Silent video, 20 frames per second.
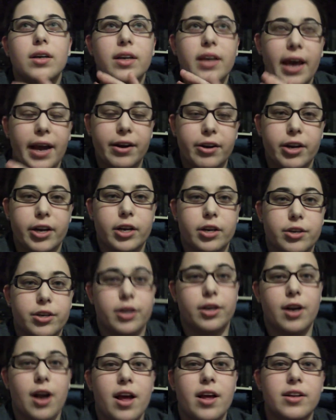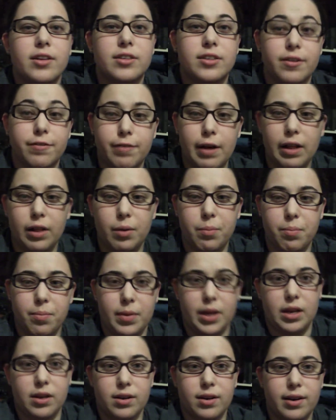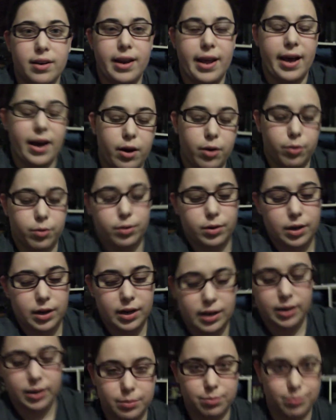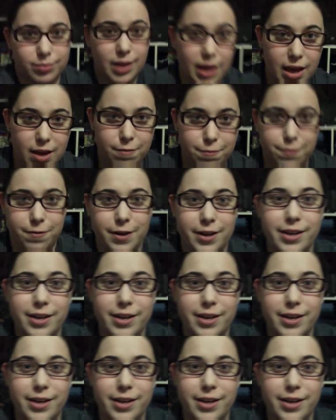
character development. Now, if